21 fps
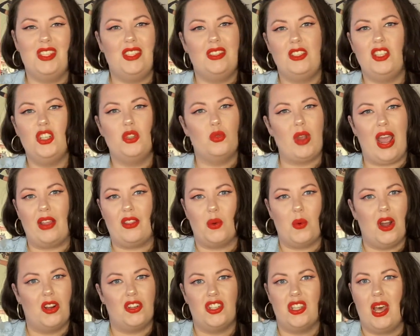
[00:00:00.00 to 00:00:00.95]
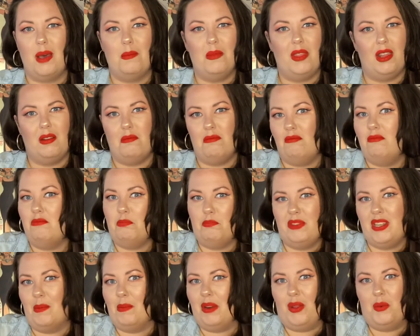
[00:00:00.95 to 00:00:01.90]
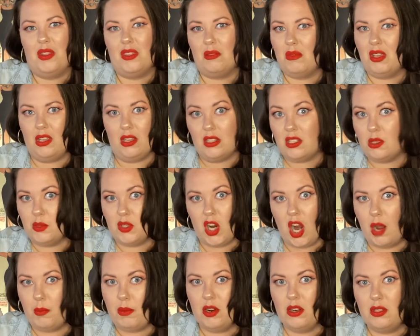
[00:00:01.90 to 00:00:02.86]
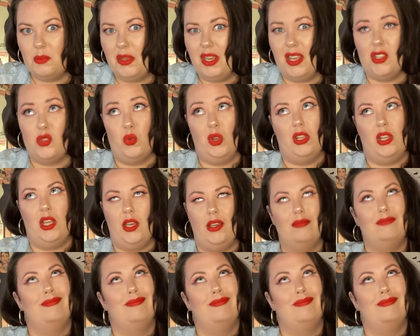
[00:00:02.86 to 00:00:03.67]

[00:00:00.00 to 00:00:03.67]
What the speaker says: you'd rather watch them than somebody with 1 million subscribers, because really,